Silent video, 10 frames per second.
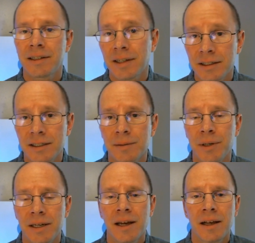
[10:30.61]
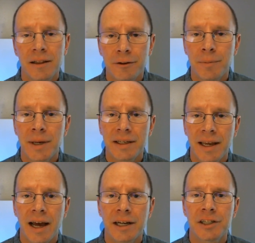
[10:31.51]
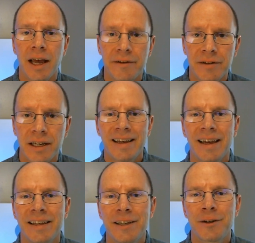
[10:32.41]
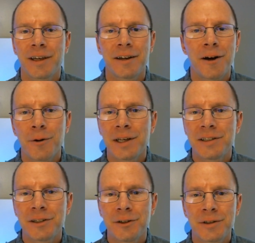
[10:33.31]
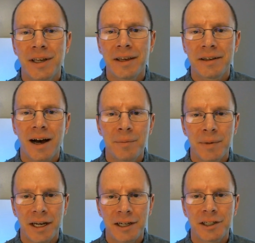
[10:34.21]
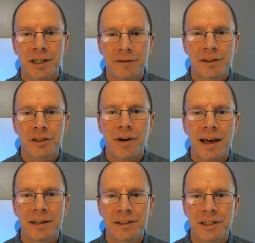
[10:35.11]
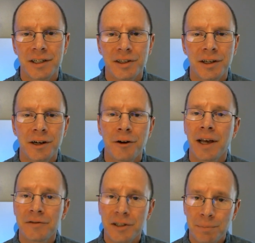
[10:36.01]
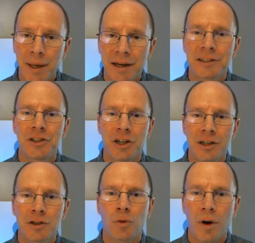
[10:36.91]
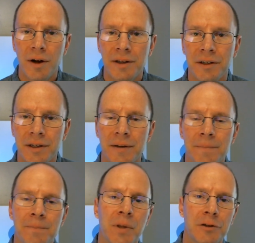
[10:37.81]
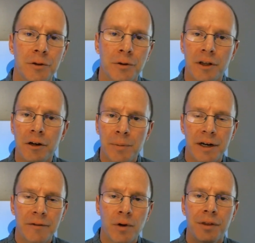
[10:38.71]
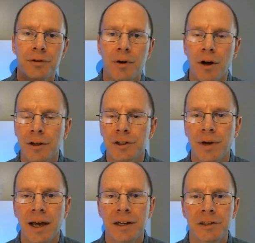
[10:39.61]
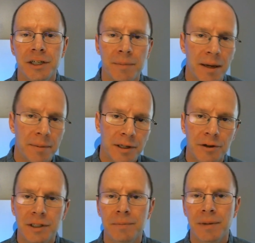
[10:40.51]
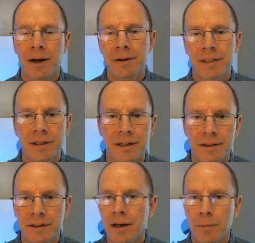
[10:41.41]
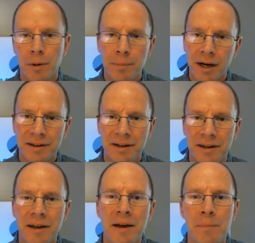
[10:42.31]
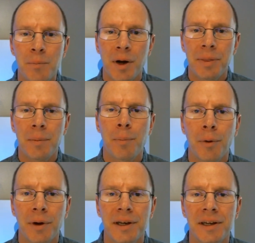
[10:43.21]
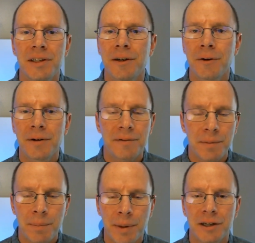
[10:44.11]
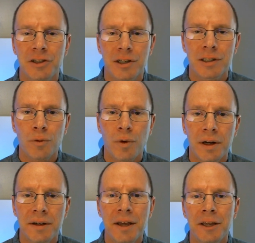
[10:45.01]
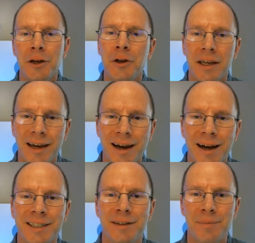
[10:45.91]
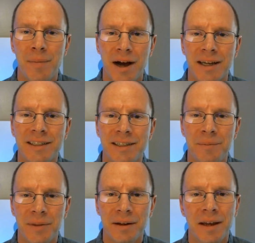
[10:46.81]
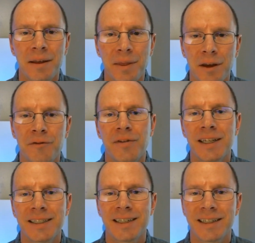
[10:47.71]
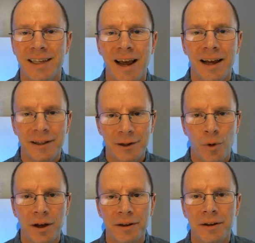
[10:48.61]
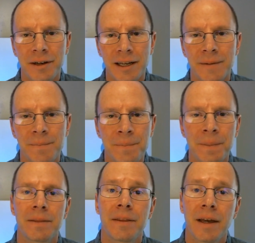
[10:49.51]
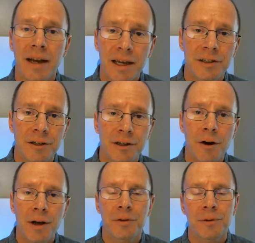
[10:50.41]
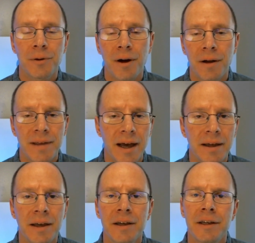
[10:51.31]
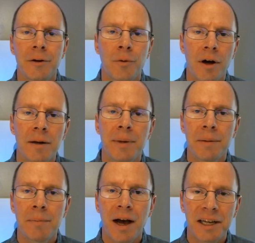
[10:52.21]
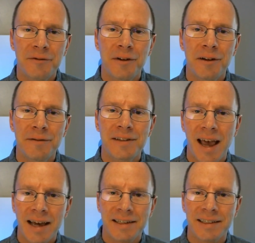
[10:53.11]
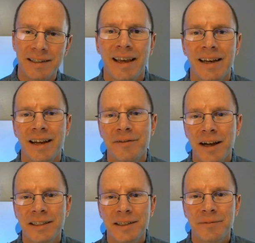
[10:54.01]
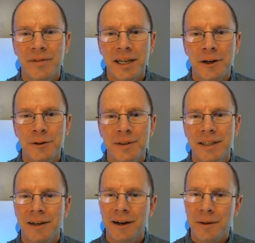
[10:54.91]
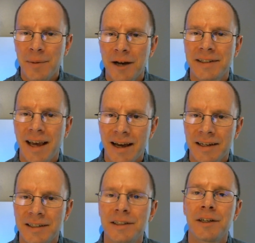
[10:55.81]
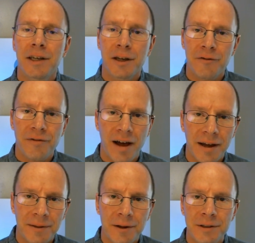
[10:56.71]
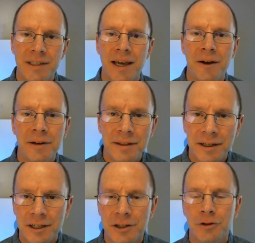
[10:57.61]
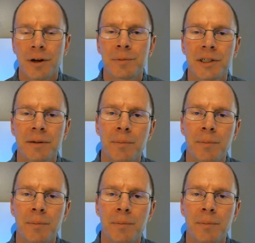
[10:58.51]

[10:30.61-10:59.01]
It tends to be a little bit cash heavy, and you can always use a combination of strategies, so you don't have to pick just one. You can do a little bit of withdrawal strategy, maybe do some guaranteed income or bucketing, but the point is you don't have to pick just one. You can customize something that fits exactly what you need. Then as you're going through all of that, you want to be mindful of taxes. And I've got some videos that talk about taxes. You can find those down in the description.